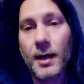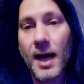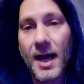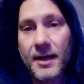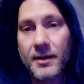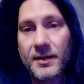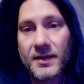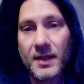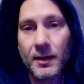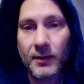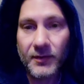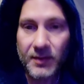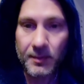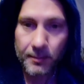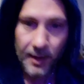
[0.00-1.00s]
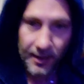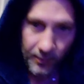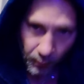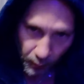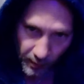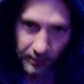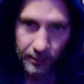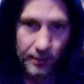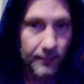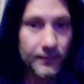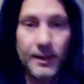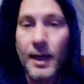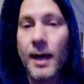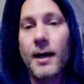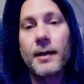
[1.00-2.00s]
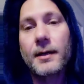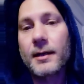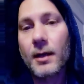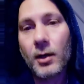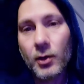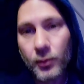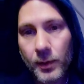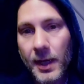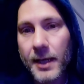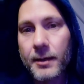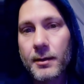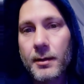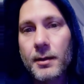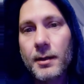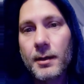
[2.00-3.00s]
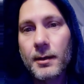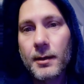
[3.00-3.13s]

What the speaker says: higher selves and by the will of God and our Creator